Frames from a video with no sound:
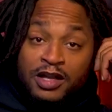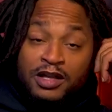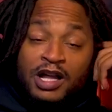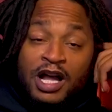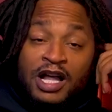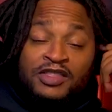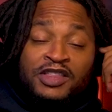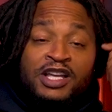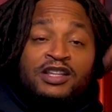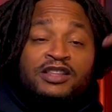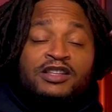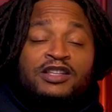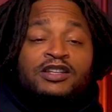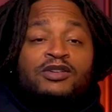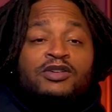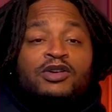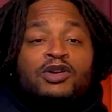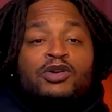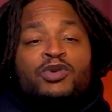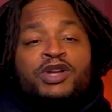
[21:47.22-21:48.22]
I think
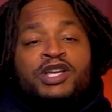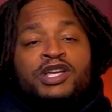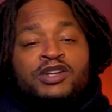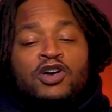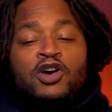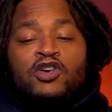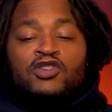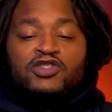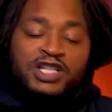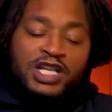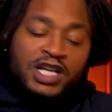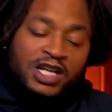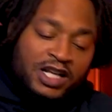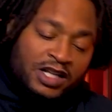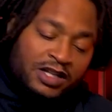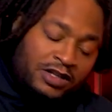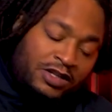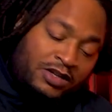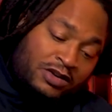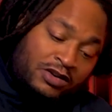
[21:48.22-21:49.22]
we can all say
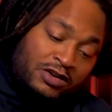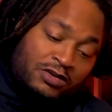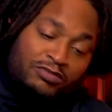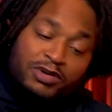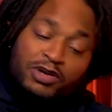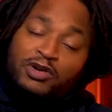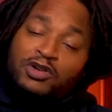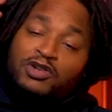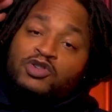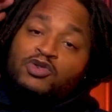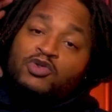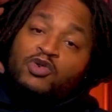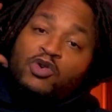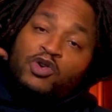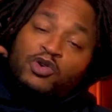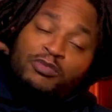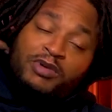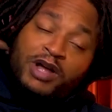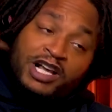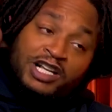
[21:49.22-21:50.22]
that, the Bills
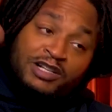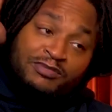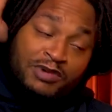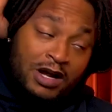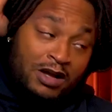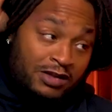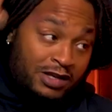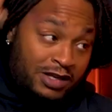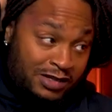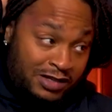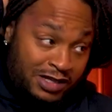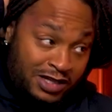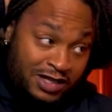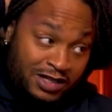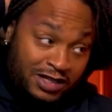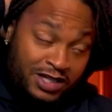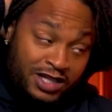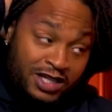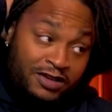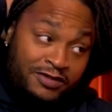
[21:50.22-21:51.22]
quarterback is probably in the
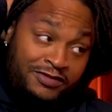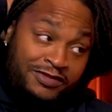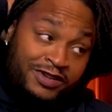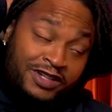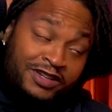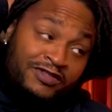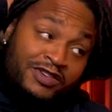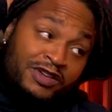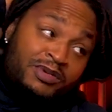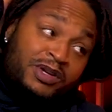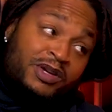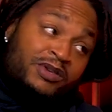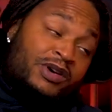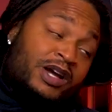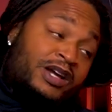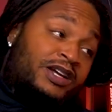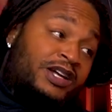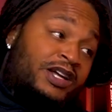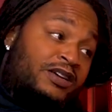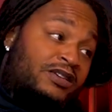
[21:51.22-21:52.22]
lead for the MVP
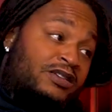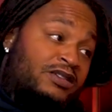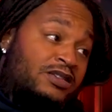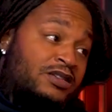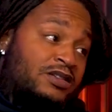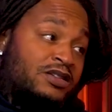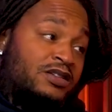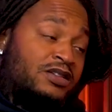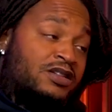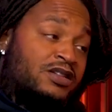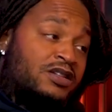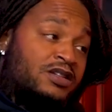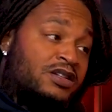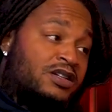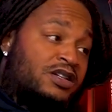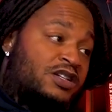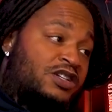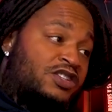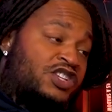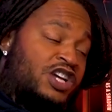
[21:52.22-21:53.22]
right now.
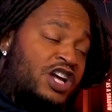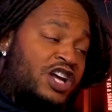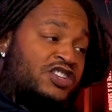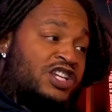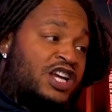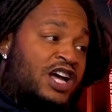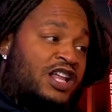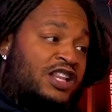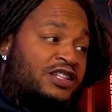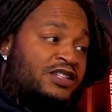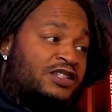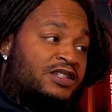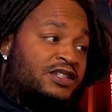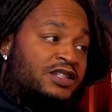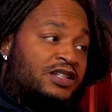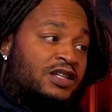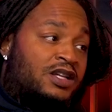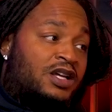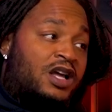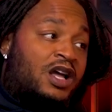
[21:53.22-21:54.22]
Josh Allen.
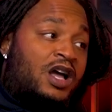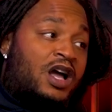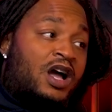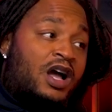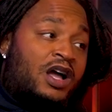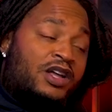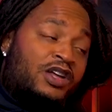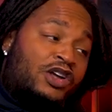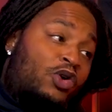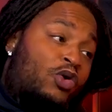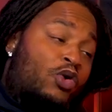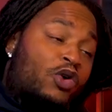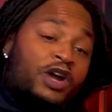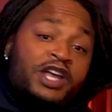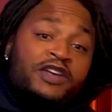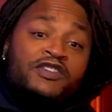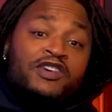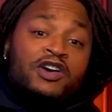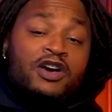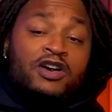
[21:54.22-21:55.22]
Or
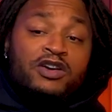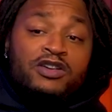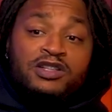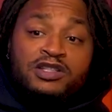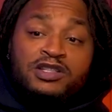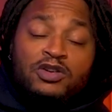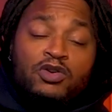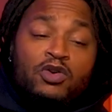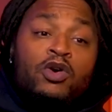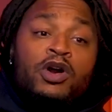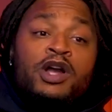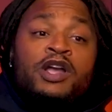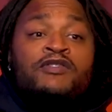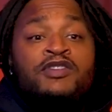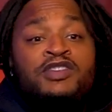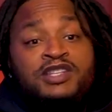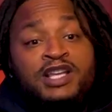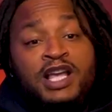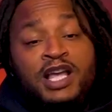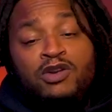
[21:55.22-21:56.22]
even Hurts. Or
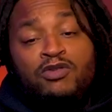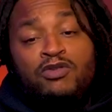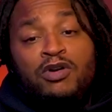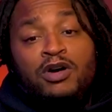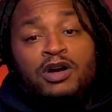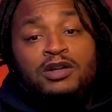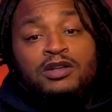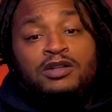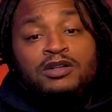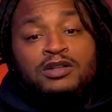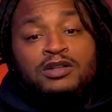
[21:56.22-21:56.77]
even Saquon.